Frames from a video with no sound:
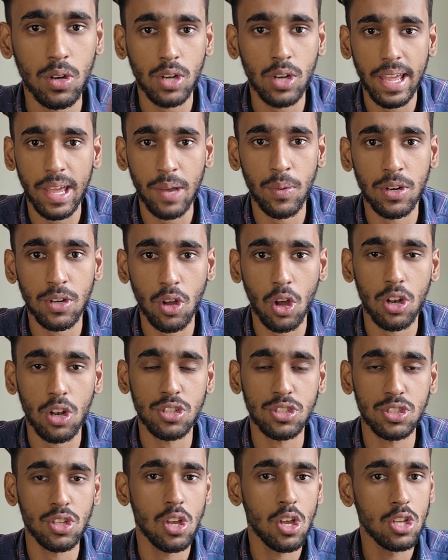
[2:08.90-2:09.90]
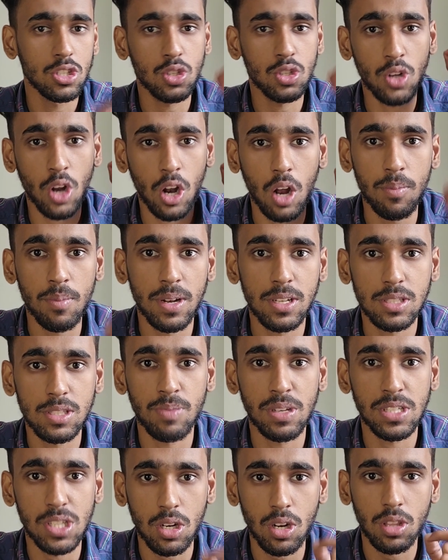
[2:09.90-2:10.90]
Tier 1 college. So do not
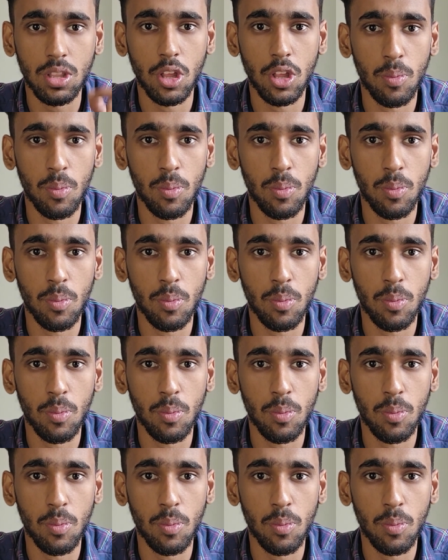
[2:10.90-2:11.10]
miss out on the